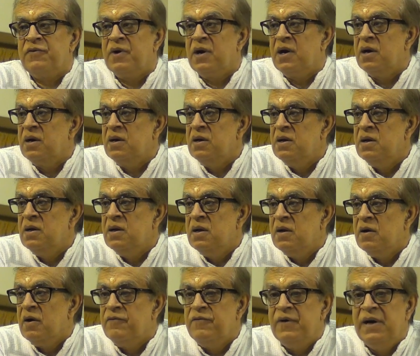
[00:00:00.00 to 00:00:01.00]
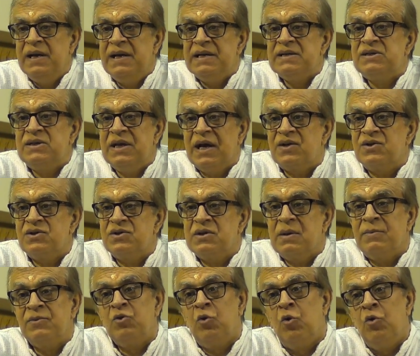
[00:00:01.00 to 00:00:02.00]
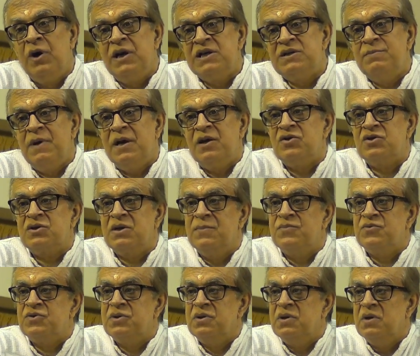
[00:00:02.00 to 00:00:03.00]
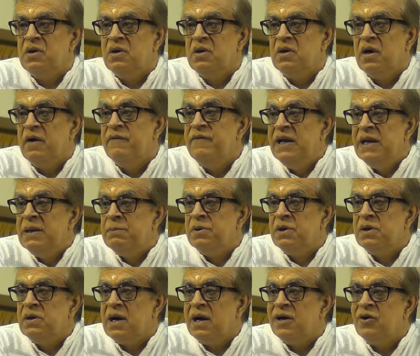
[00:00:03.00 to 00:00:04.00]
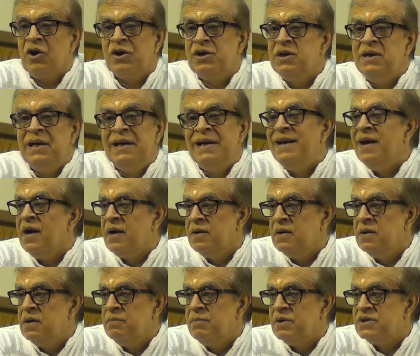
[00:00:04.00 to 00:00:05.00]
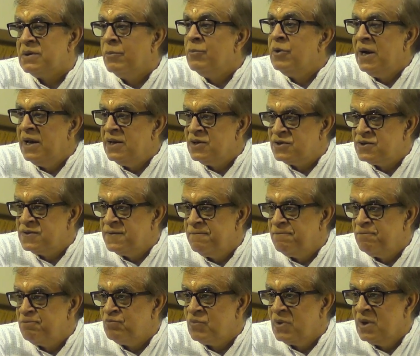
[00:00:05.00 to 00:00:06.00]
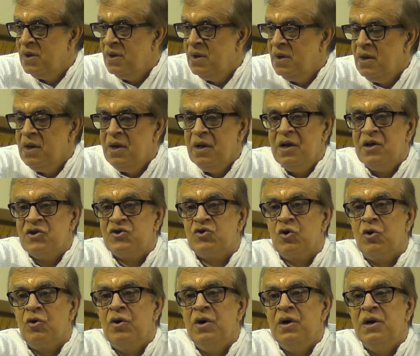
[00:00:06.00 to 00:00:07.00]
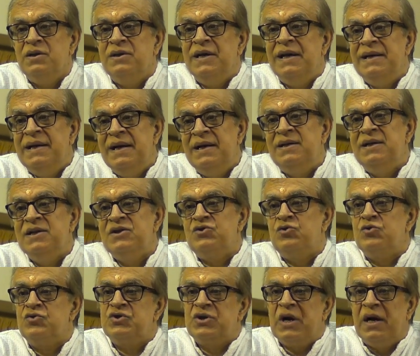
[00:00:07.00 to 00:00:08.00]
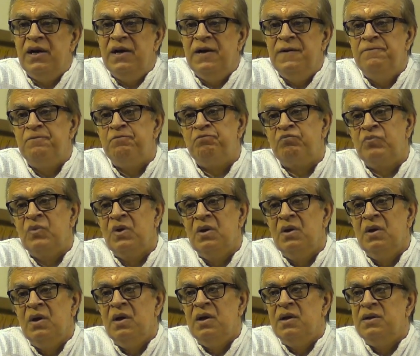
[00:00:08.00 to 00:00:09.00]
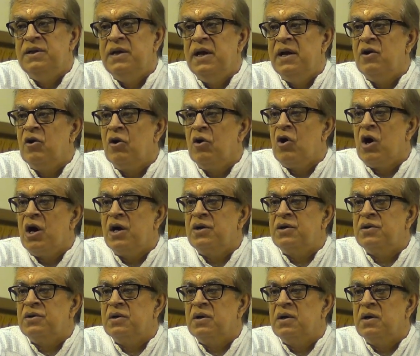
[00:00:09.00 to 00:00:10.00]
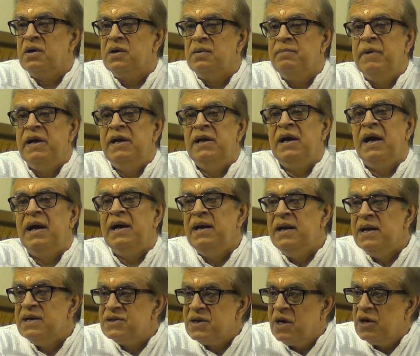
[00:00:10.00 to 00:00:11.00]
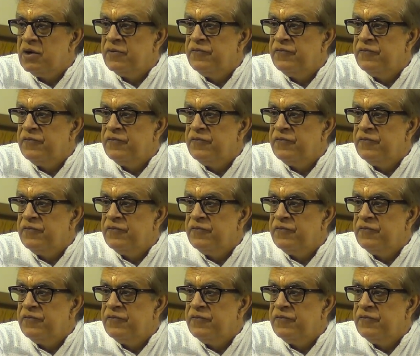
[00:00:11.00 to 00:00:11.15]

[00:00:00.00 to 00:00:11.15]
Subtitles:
various texts. Some of the oldest manuscripts available are not in India, but somewhere else. So they did this to study. They got many ideas out of it. They got